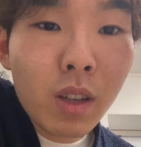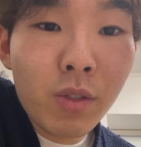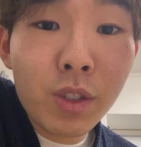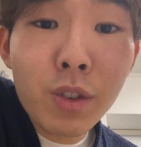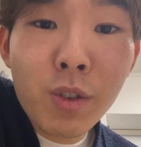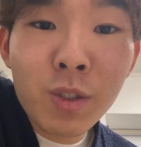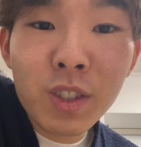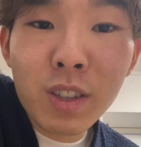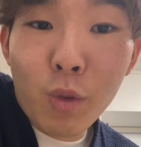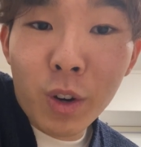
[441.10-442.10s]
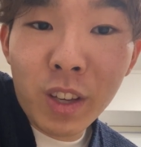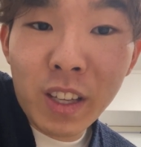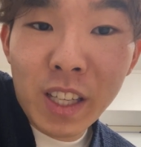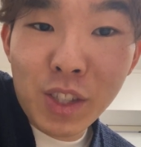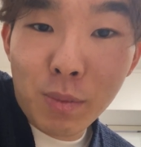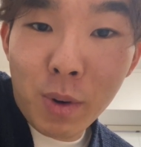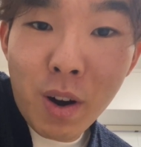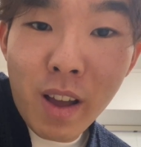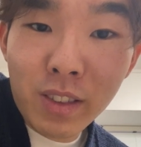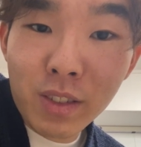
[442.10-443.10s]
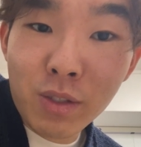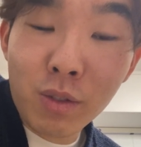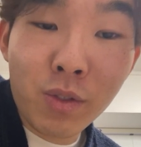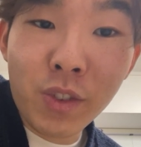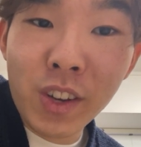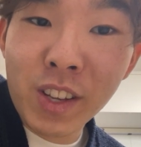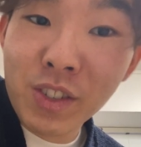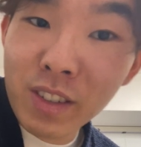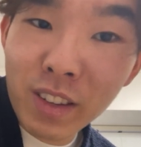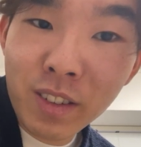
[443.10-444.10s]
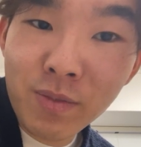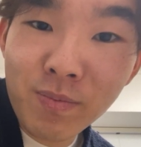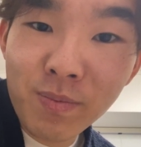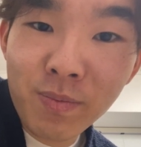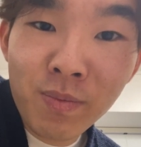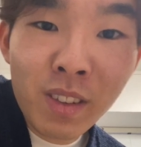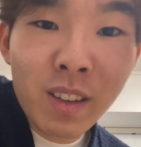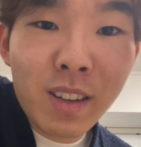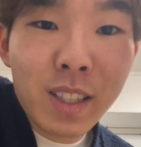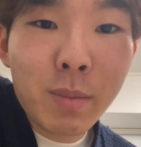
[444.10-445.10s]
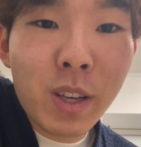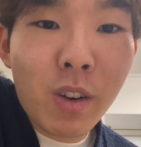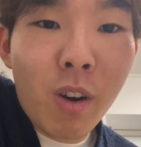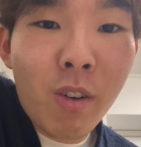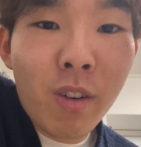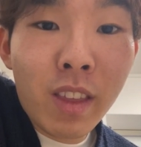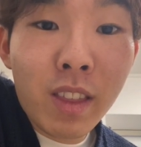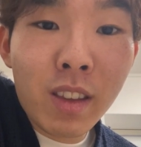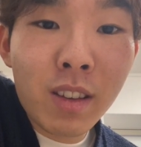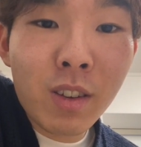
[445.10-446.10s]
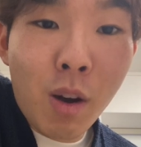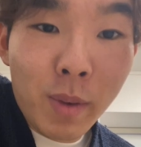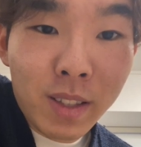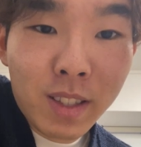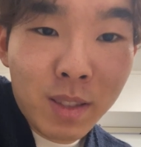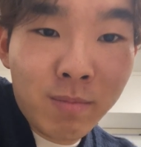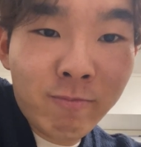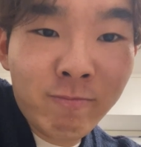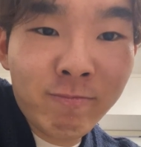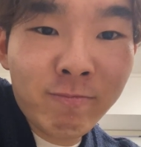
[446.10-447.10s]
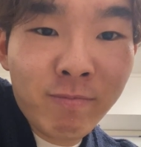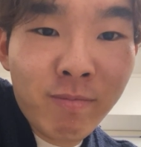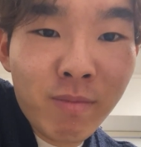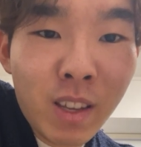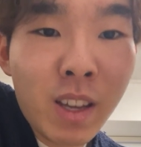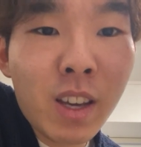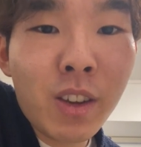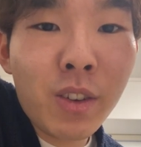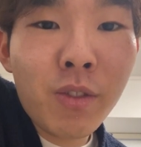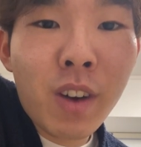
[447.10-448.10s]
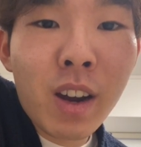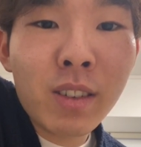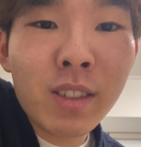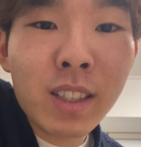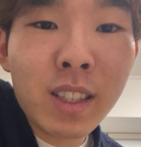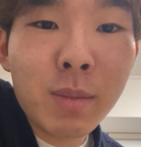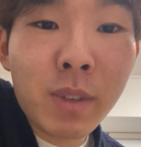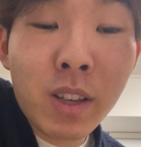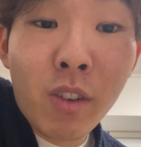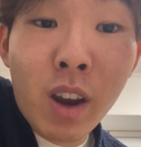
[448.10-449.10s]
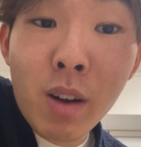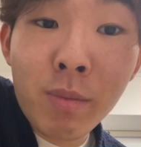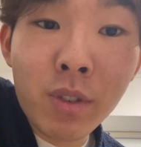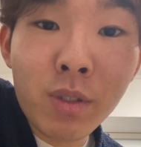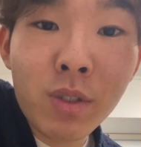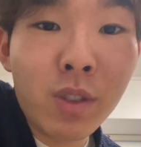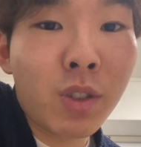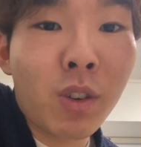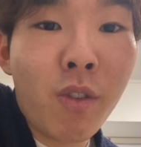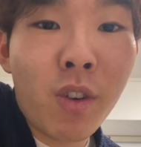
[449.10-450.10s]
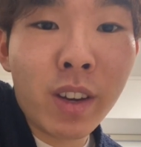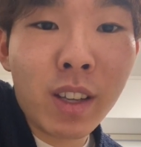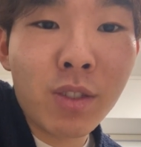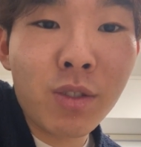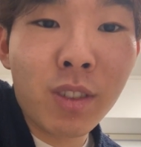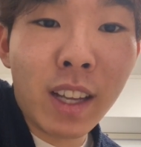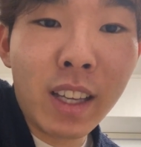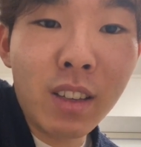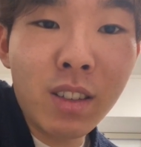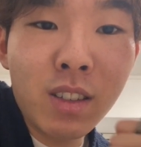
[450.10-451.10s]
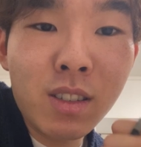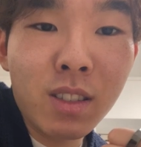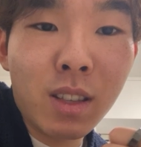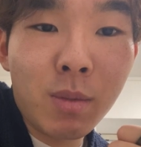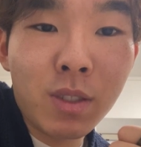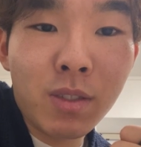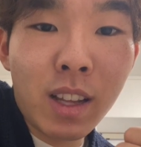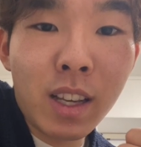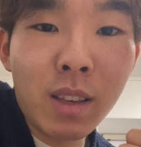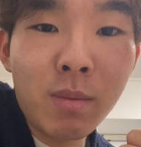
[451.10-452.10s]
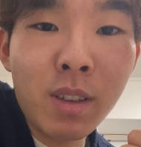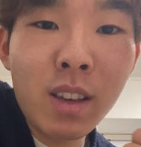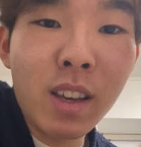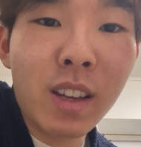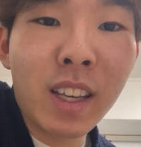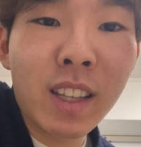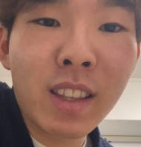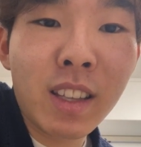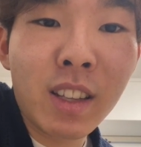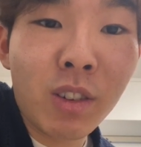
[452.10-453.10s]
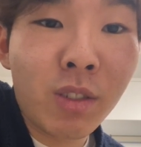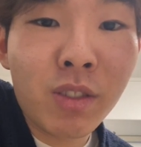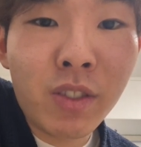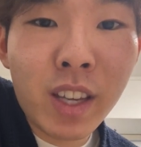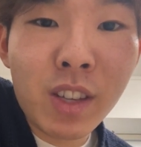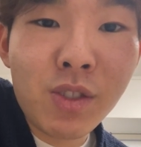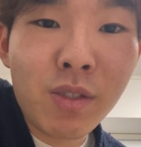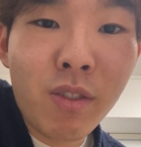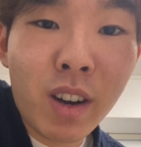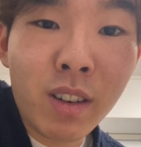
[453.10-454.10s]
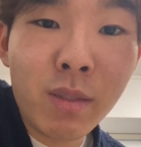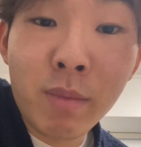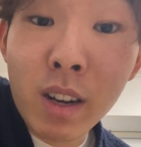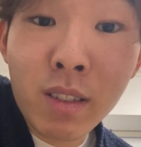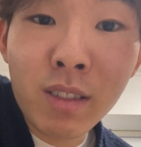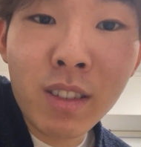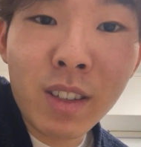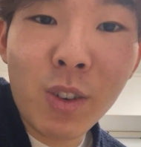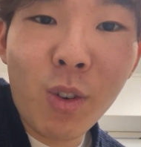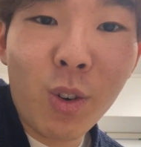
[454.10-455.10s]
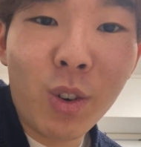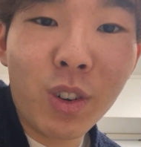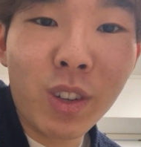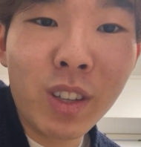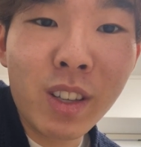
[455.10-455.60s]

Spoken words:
Would you consider working in Japan as a software engineer? Let me know in the comments. If you found this video helpful, don't forget to like, subscribe, and hit the notification bell for